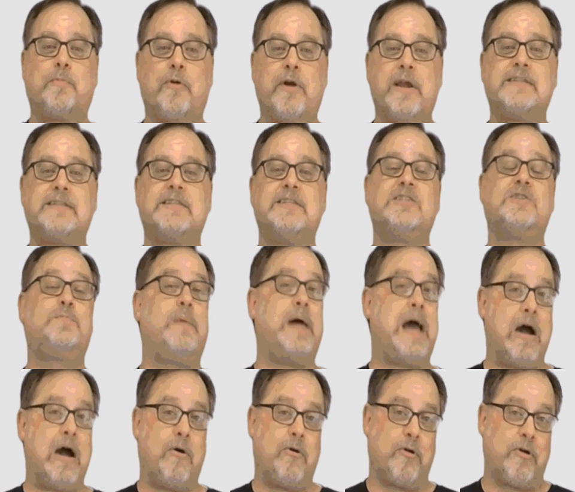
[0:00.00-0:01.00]
presence,
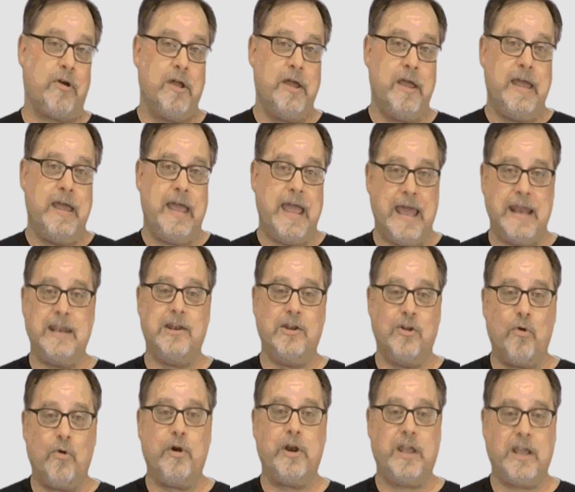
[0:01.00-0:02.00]
power, and
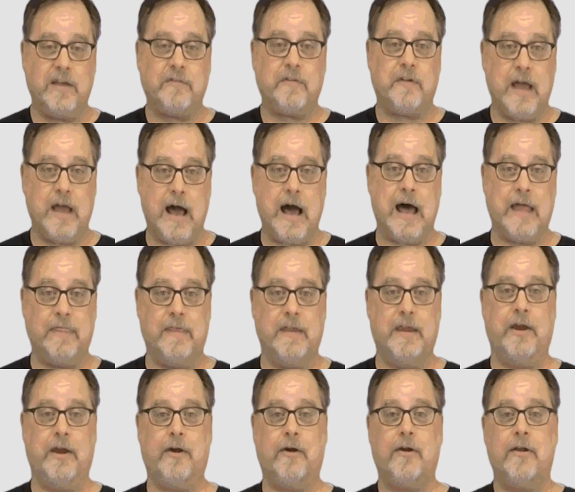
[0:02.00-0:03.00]
anointing of God
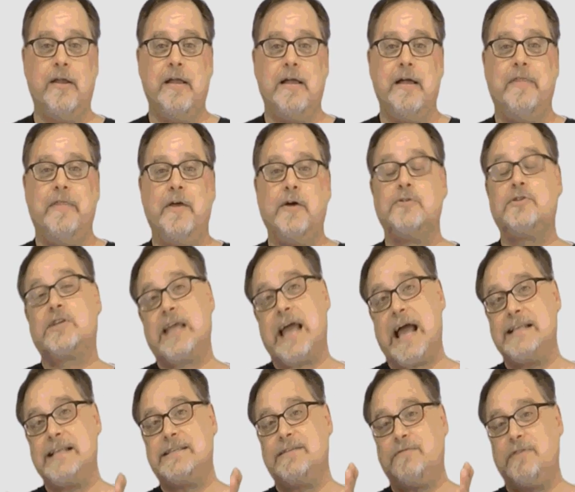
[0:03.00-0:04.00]
there. Those
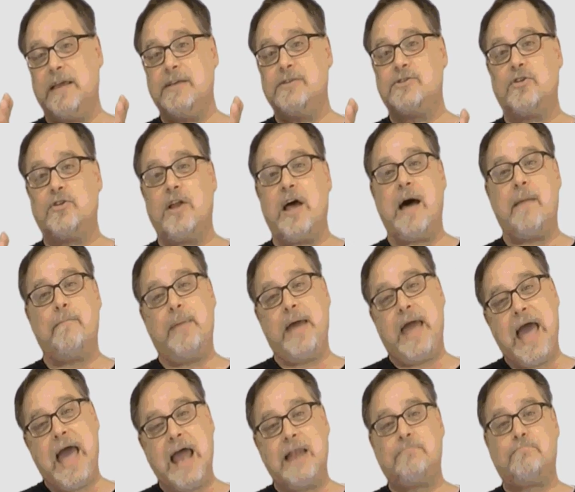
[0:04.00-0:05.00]
kinds of things are not
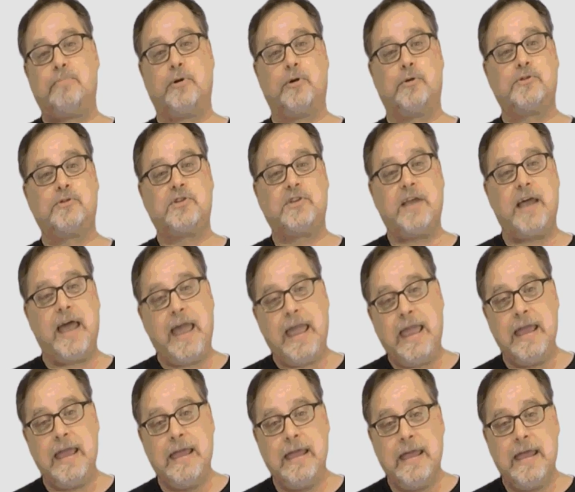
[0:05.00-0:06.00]
bad, per
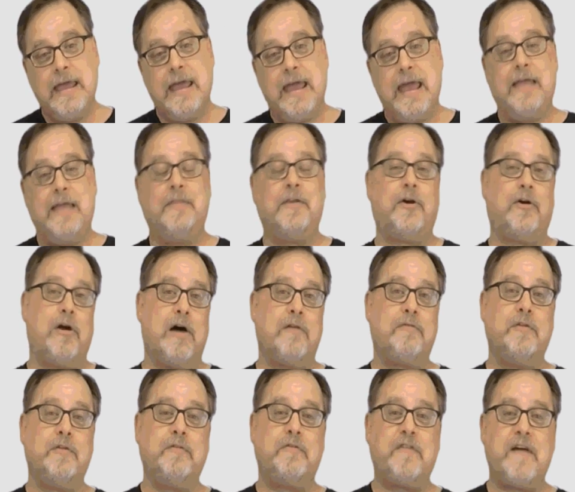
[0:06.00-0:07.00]
se, and they're
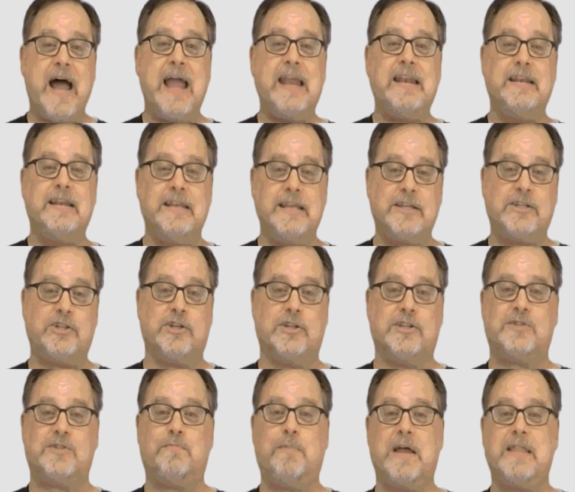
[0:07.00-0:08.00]
often fine
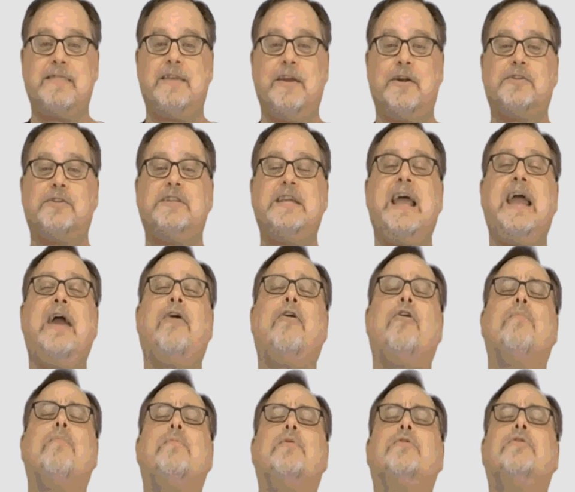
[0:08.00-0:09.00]
additions, but they're
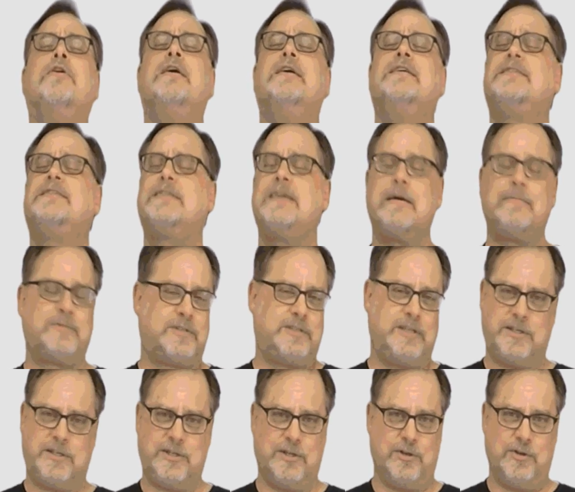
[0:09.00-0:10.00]
terrible
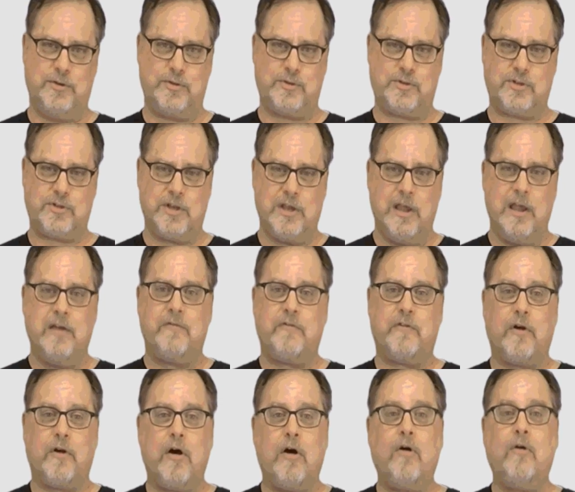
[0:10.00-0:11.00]
substitutes
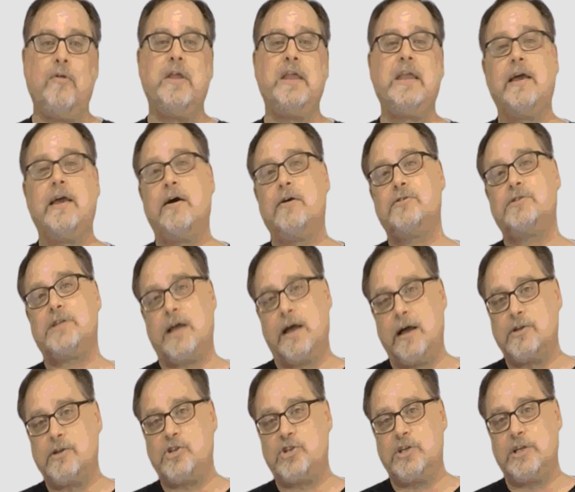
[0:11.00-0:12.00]
for Holy Ghost
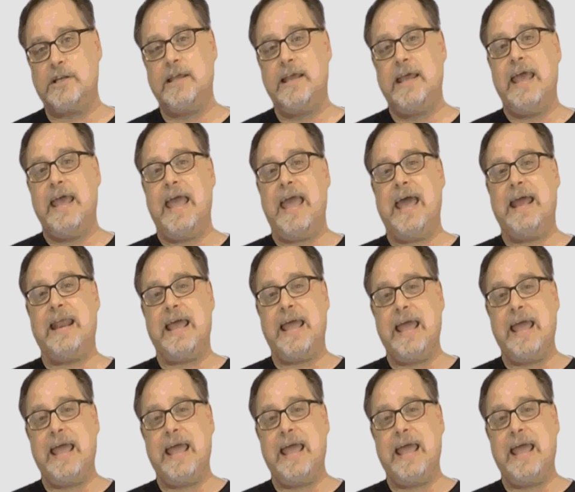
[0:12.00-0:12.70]
unction and a